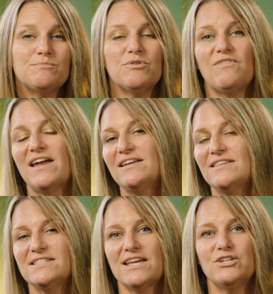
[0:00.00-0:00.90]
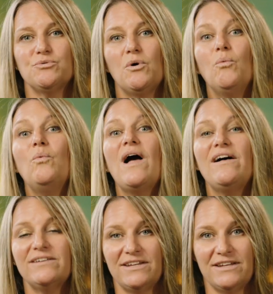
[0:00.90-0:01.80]
providing the schedule
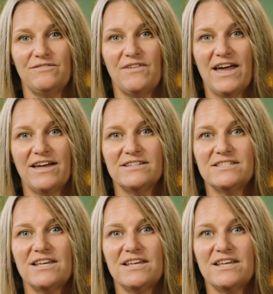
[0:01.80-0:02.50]
well in advance,